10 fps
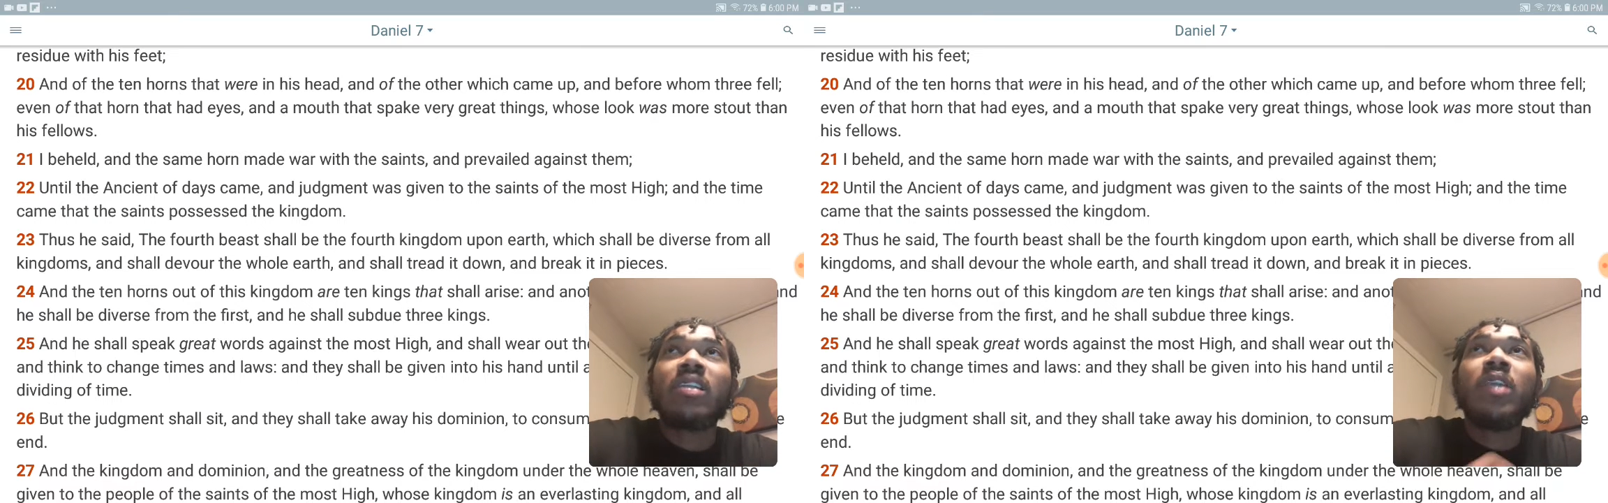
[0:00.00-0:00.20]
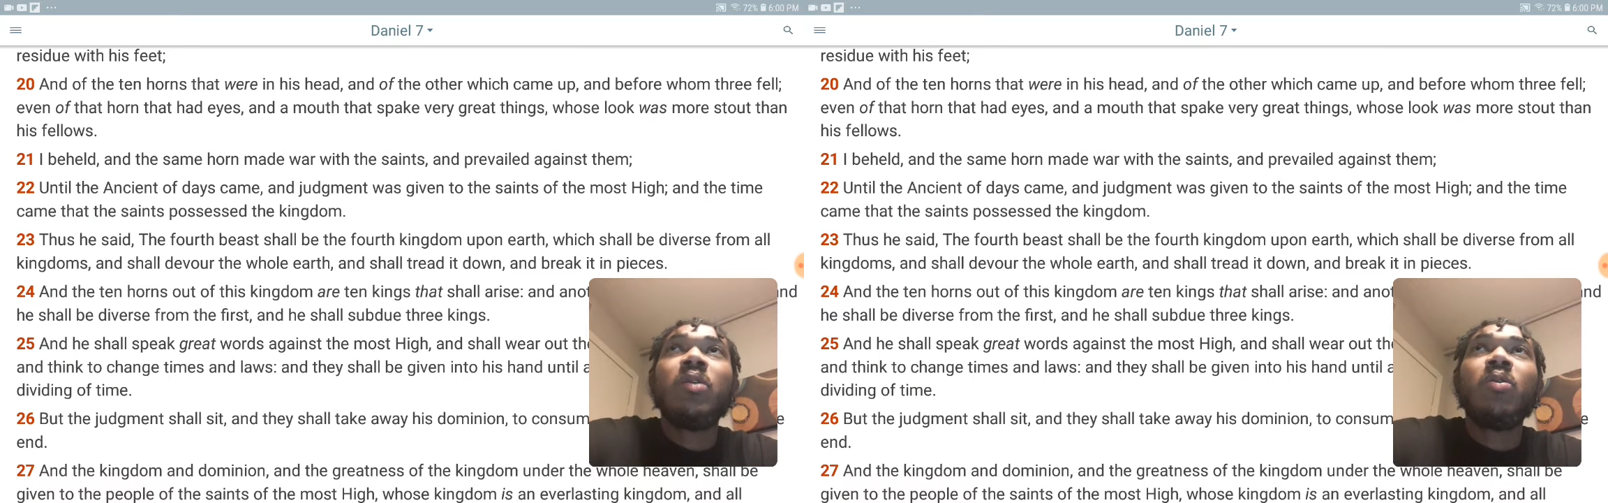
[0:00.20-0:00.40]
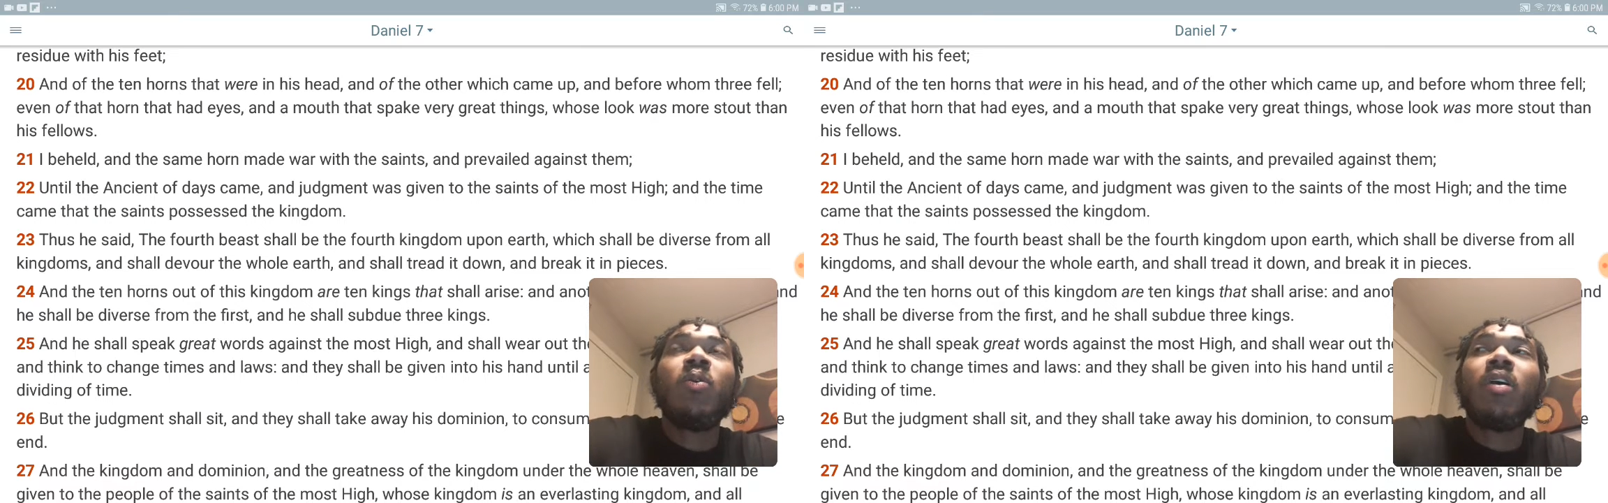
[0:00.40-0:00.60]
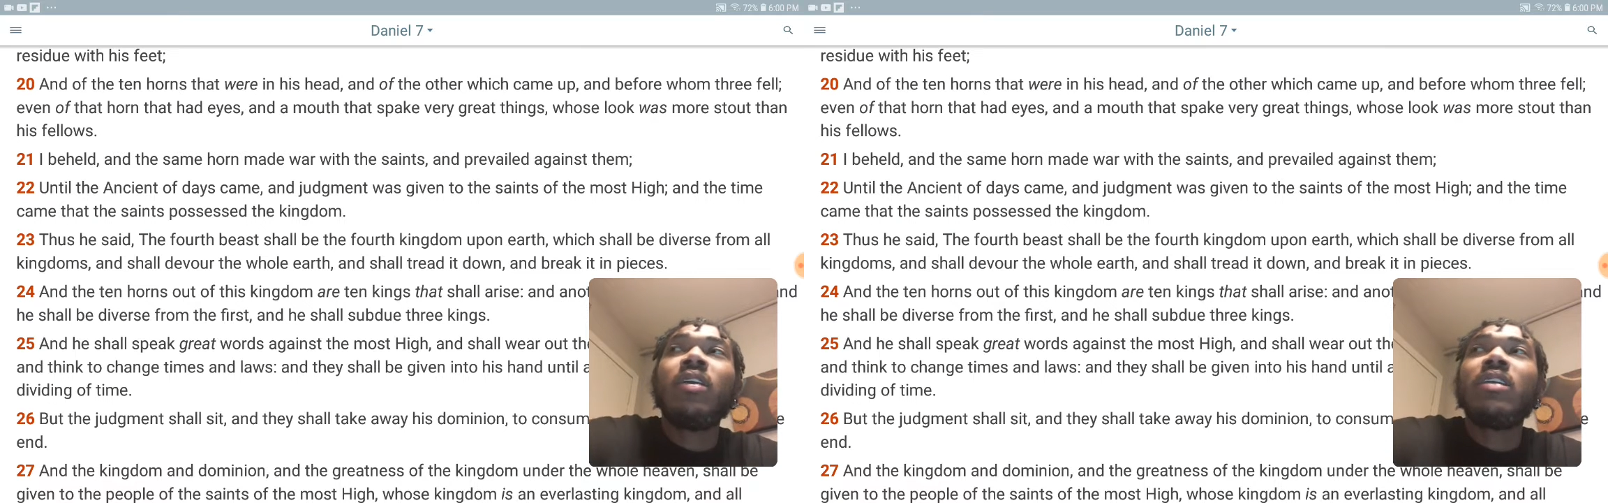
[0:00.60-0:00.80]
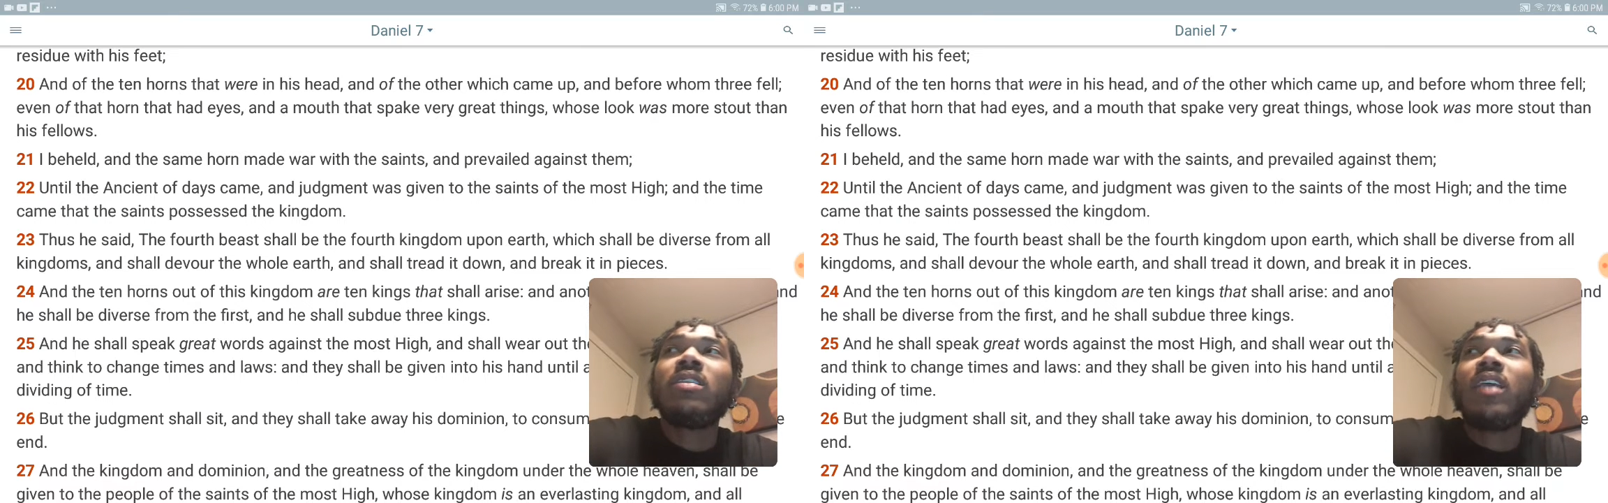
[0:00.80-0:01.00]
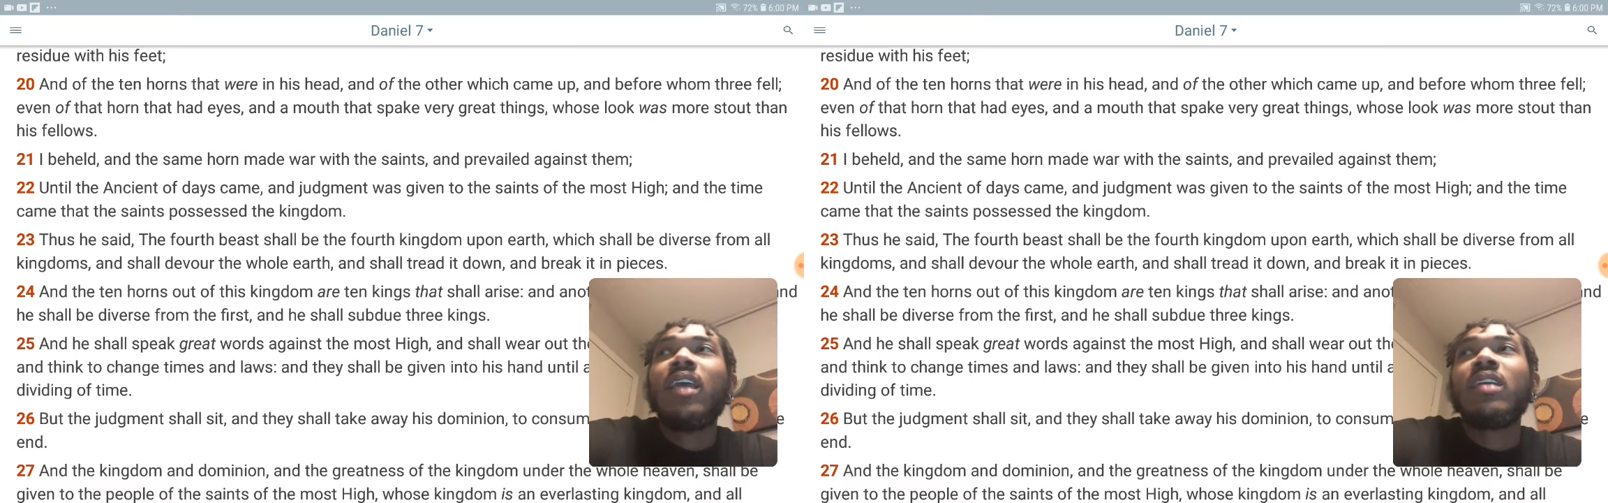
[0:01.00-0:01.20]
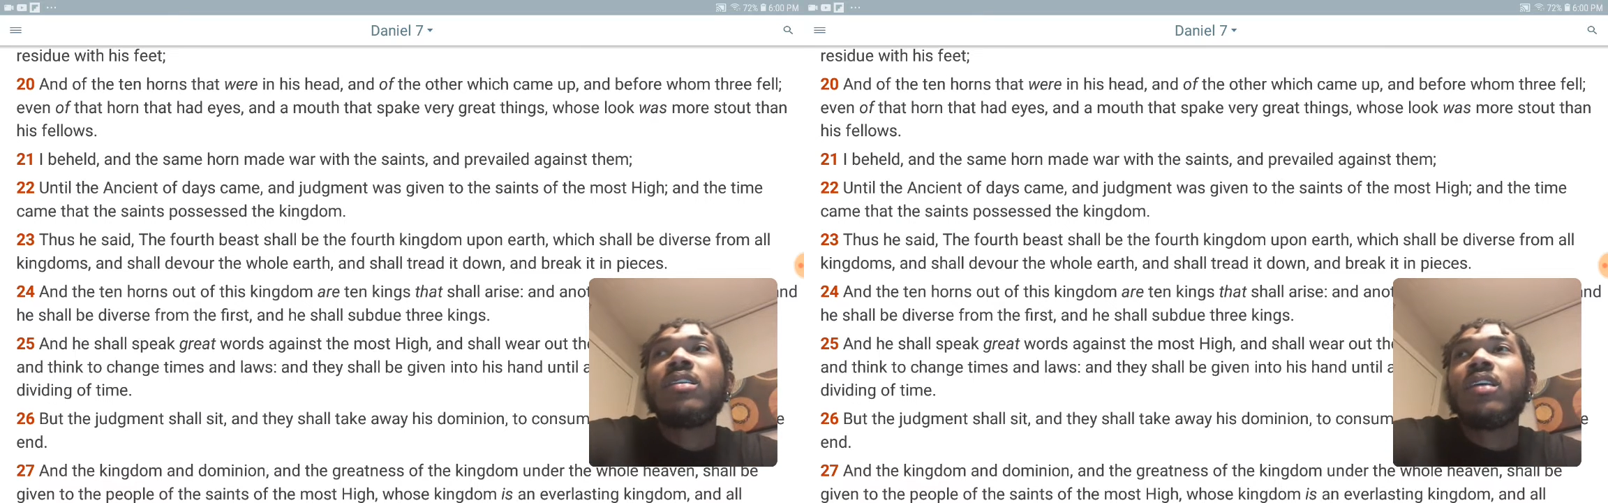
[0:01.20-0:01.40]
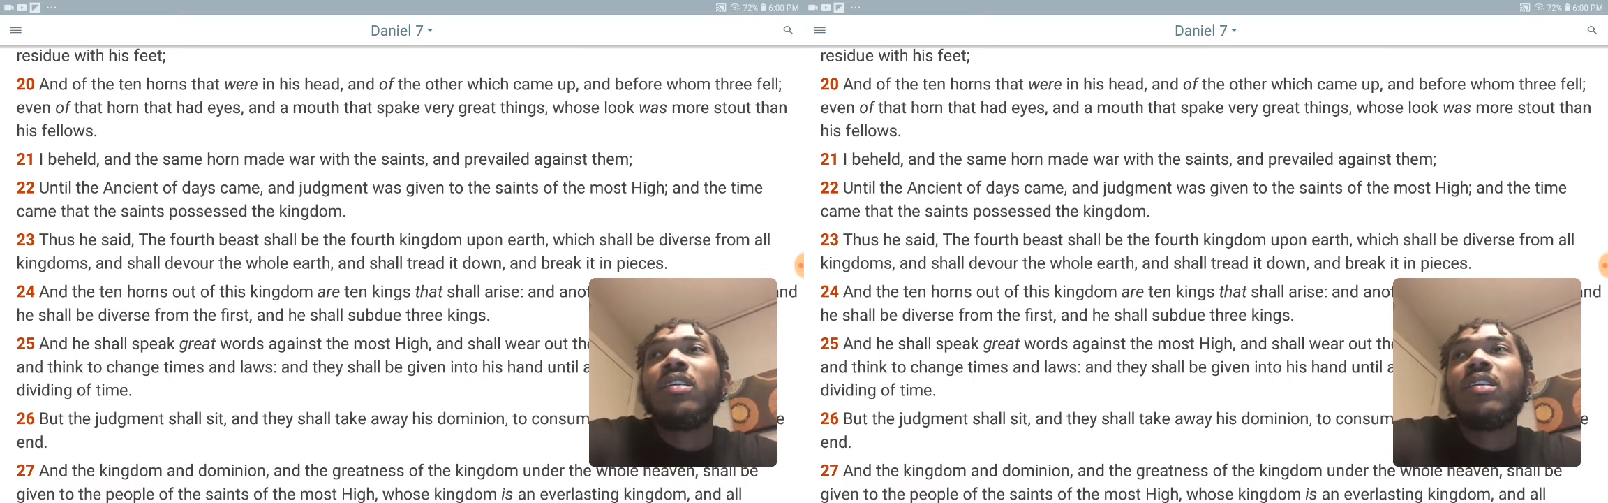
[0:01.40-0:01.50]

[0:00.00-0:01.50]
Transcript: letting you do all these things